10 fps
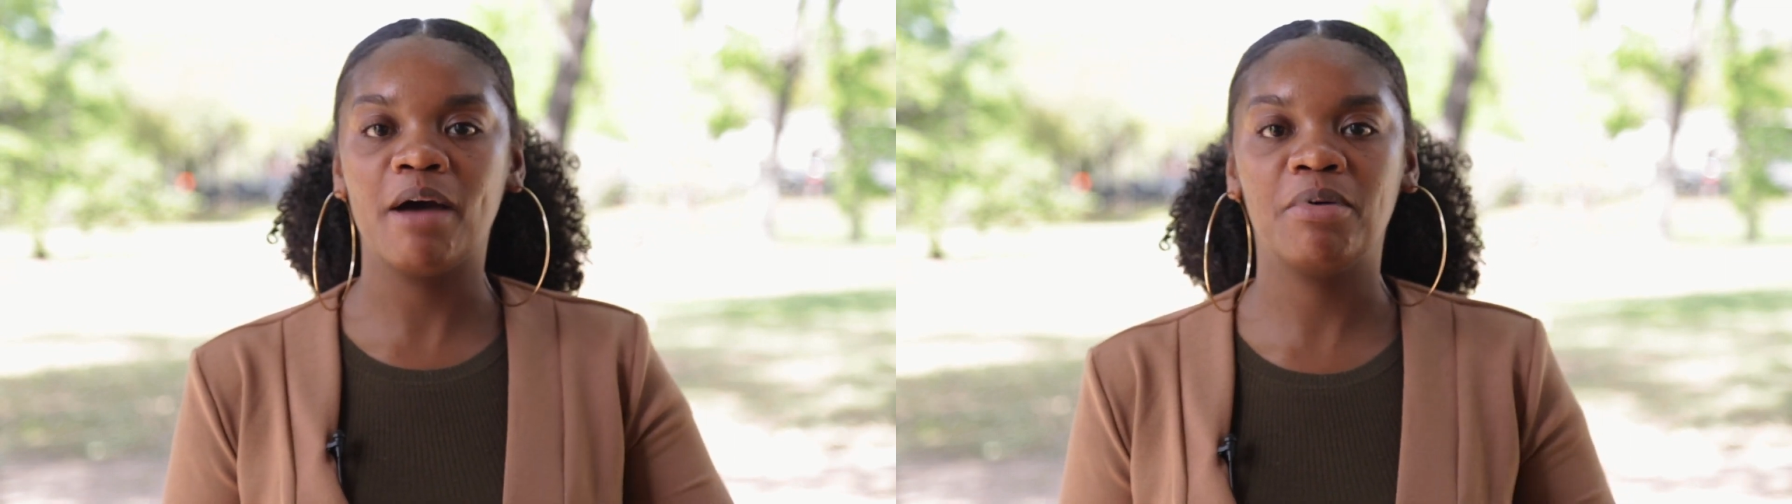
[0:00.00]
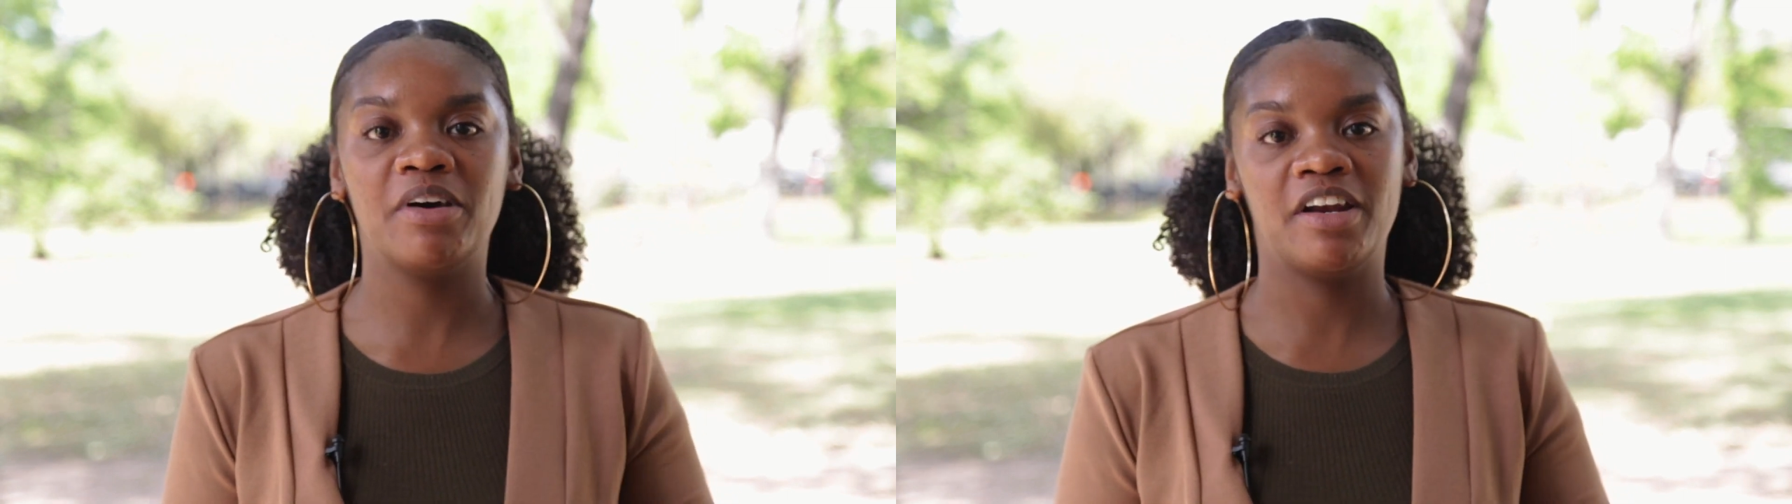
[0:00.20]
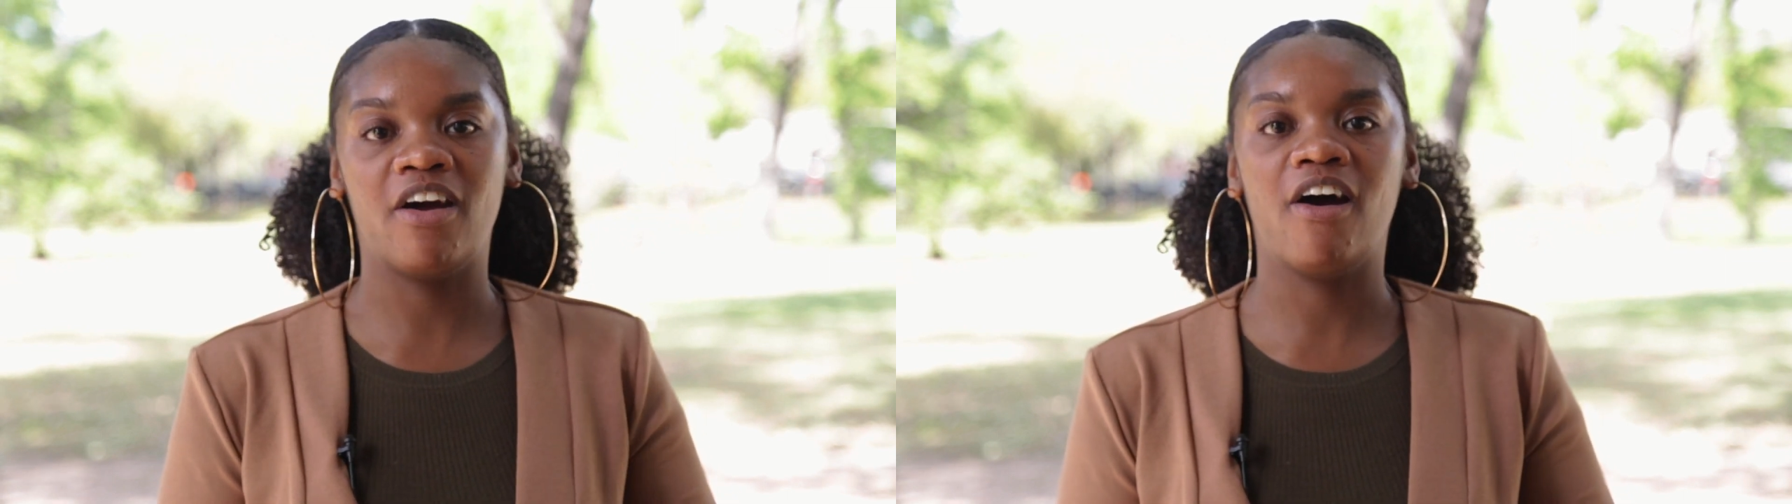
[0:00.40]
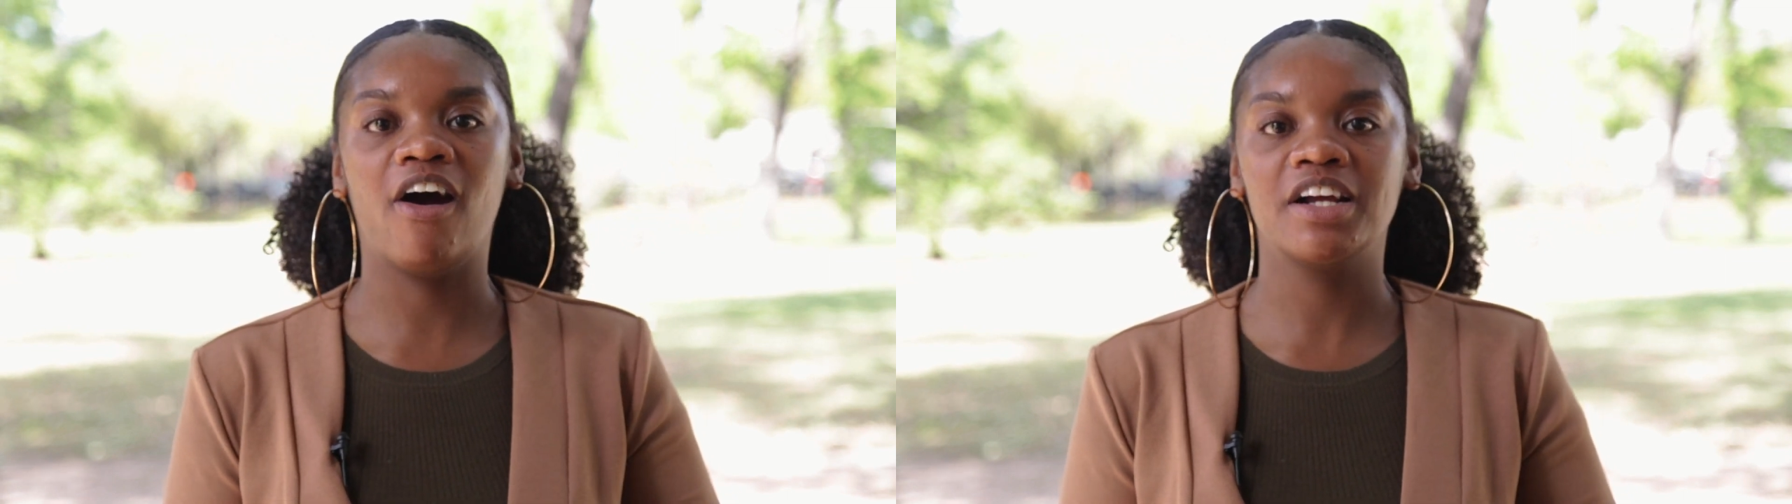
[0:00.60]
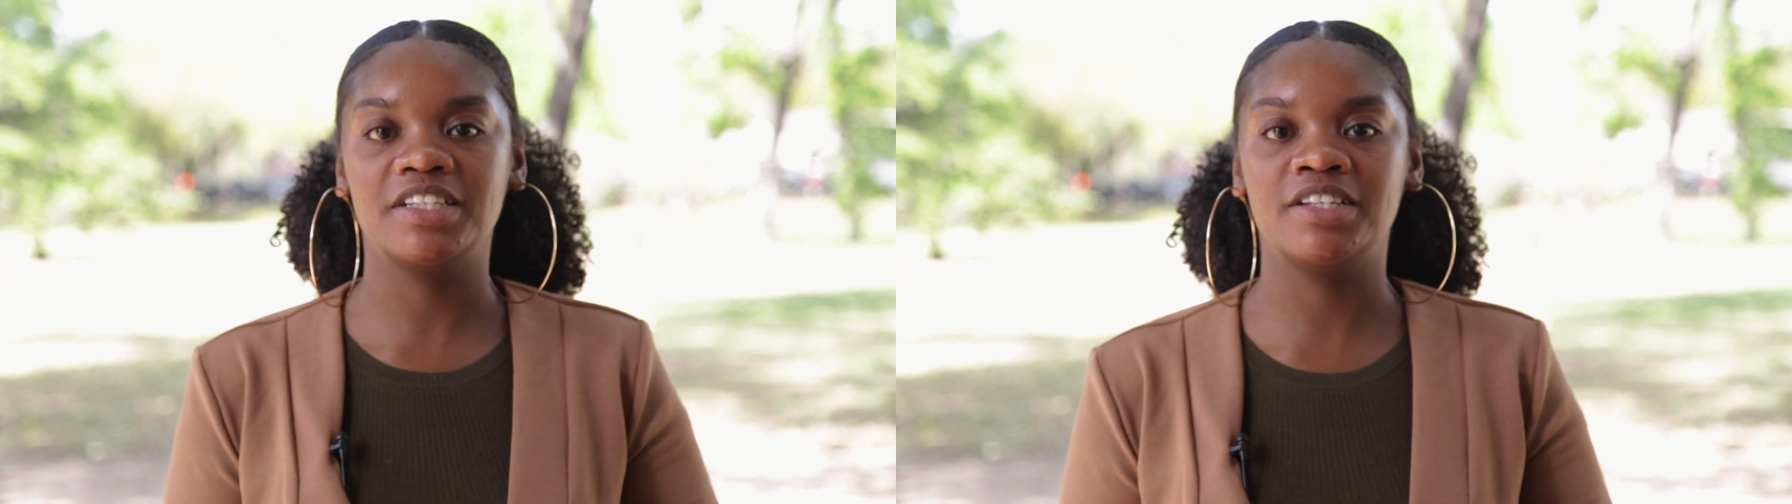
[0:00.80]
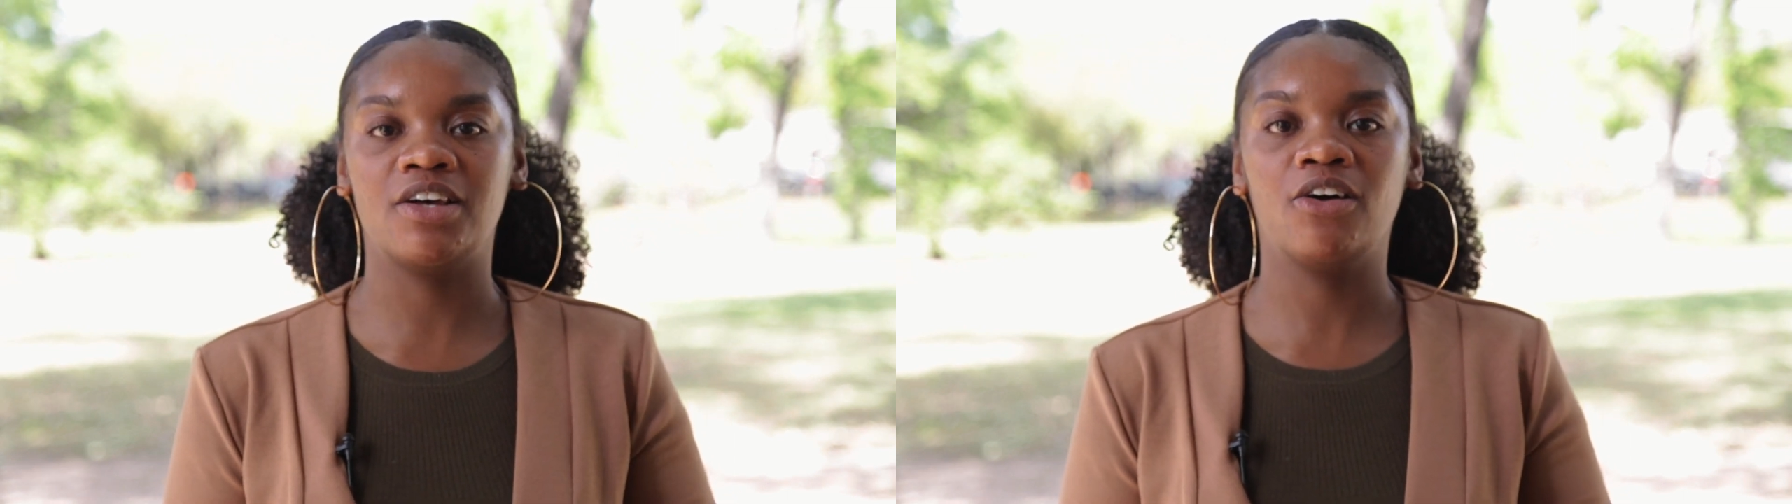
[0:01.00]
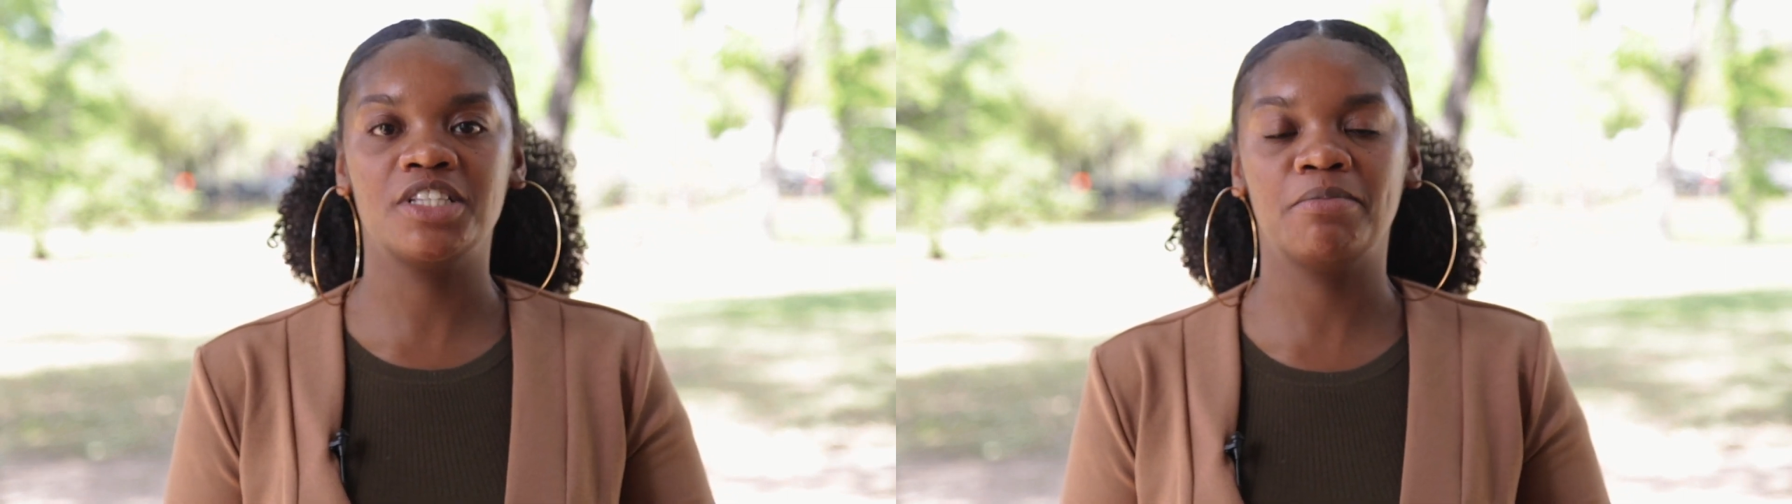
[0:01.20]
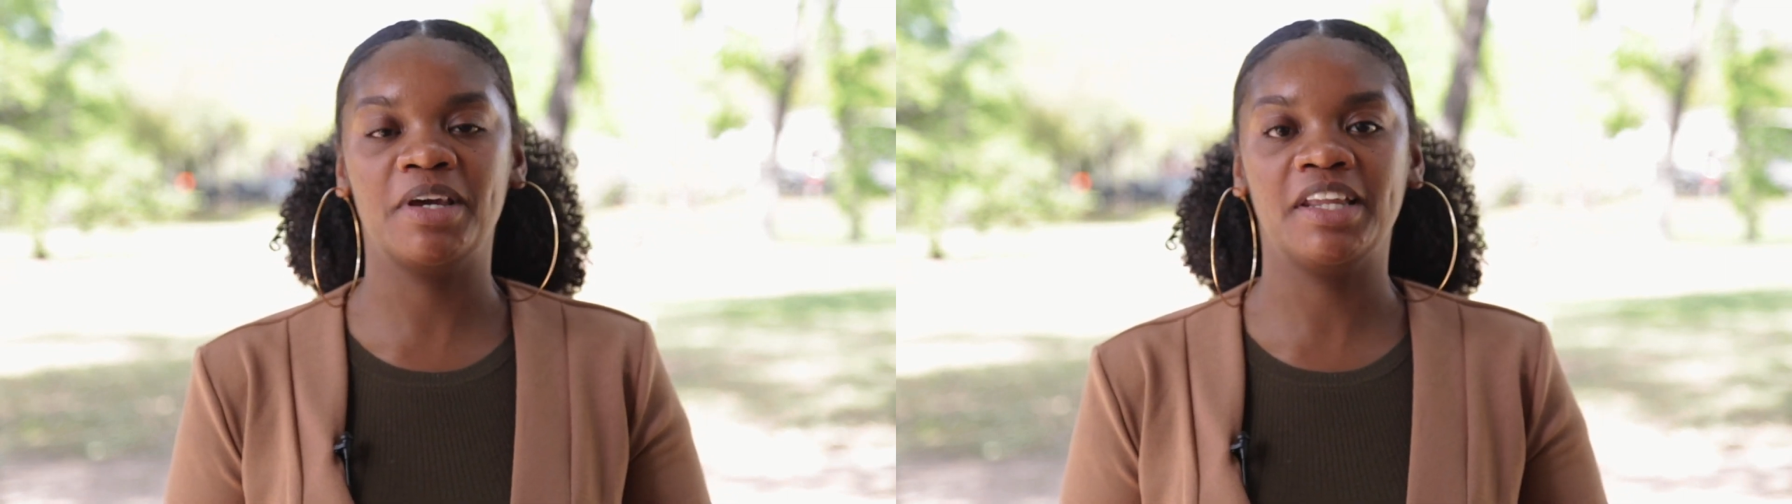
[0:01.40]
put in our hearts is
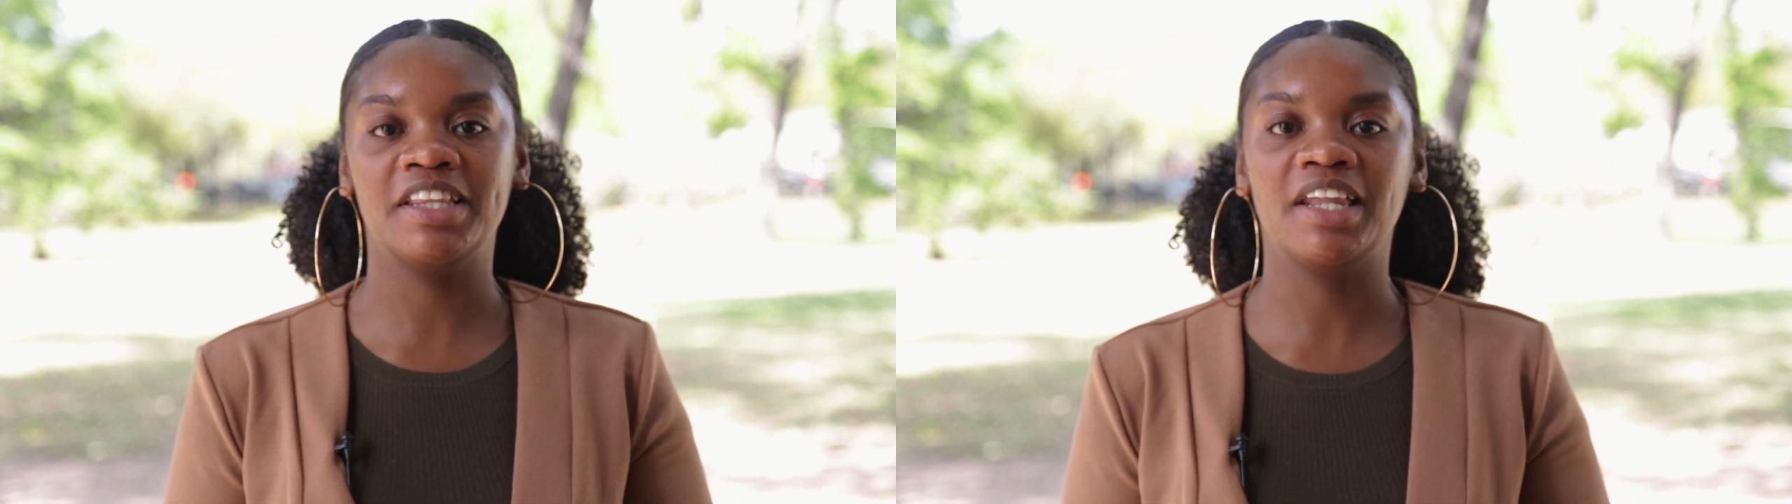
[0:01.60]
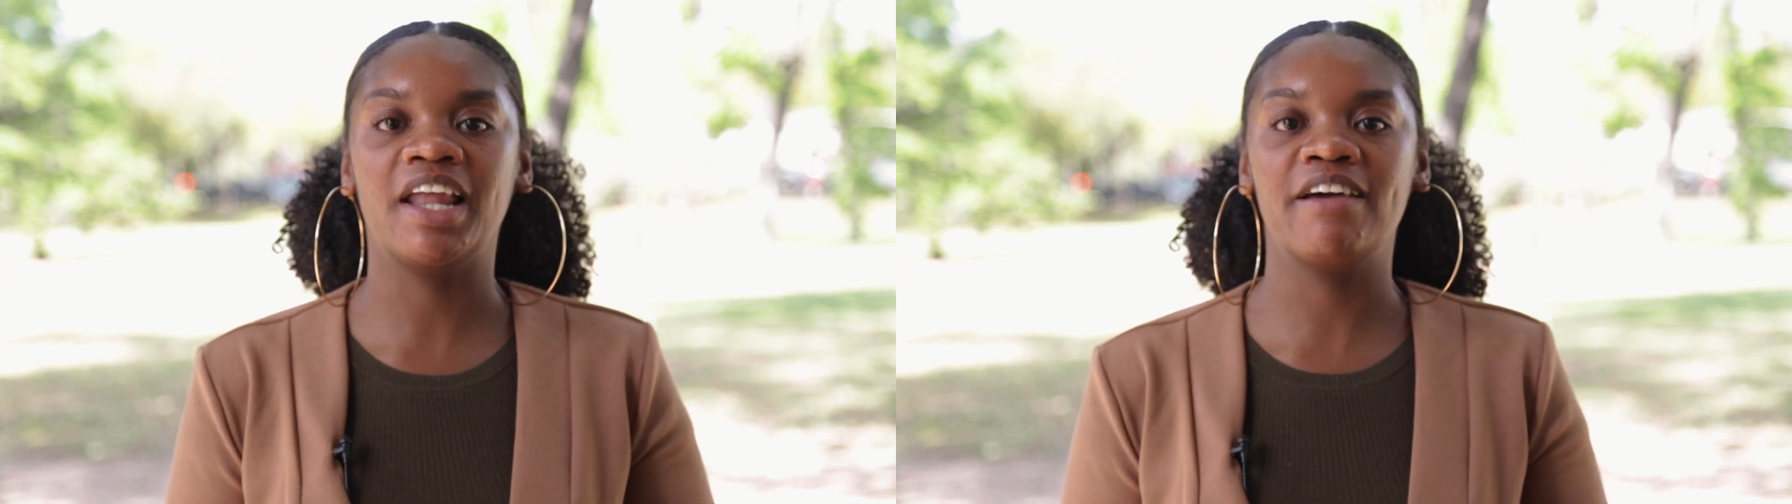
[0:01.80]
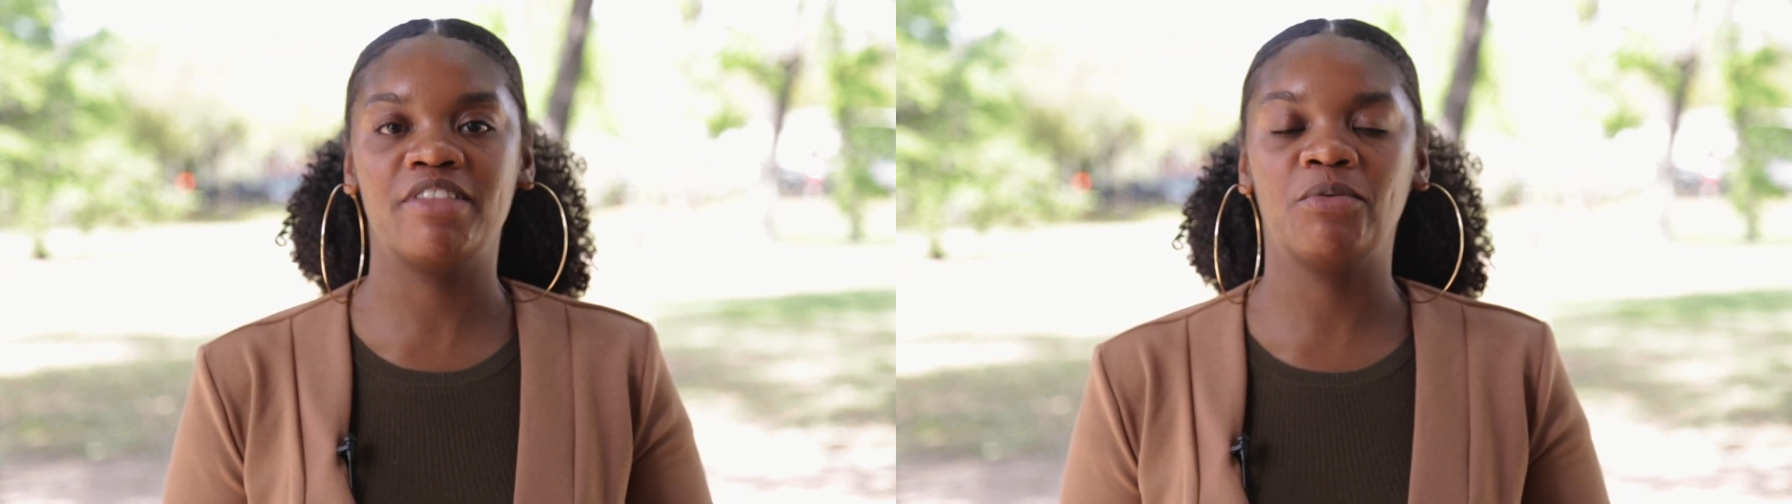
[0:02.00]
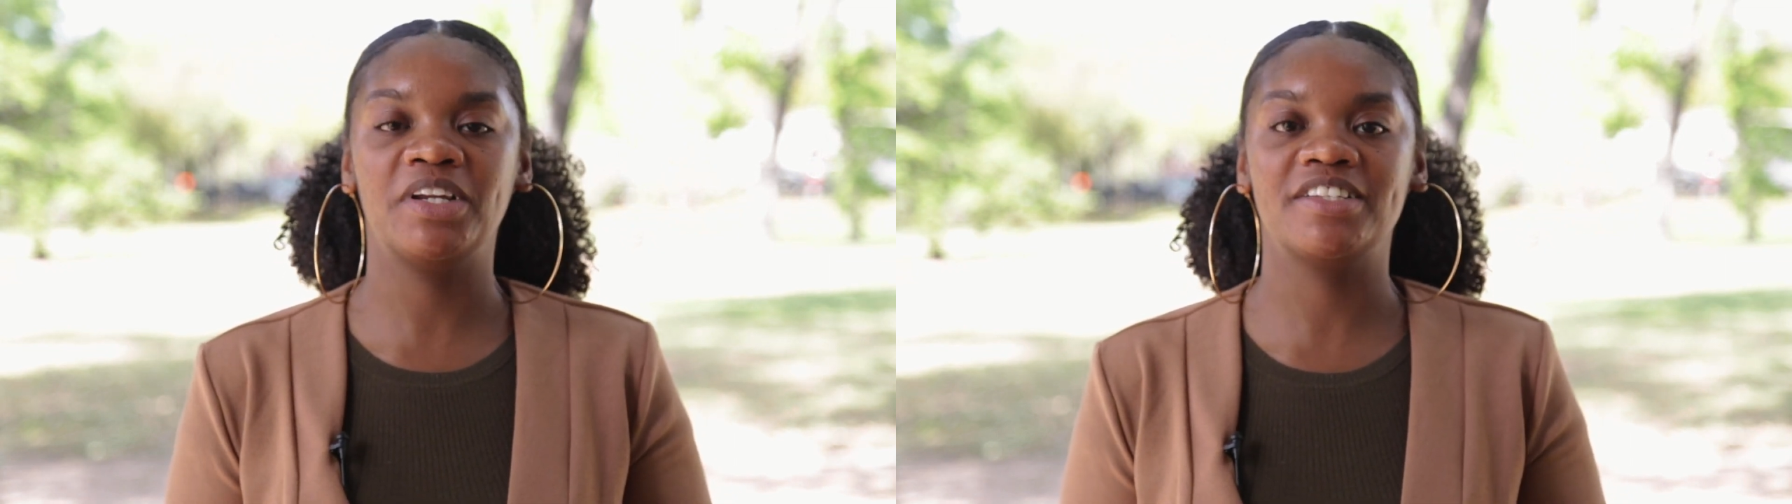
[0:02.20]
ultimately the life that we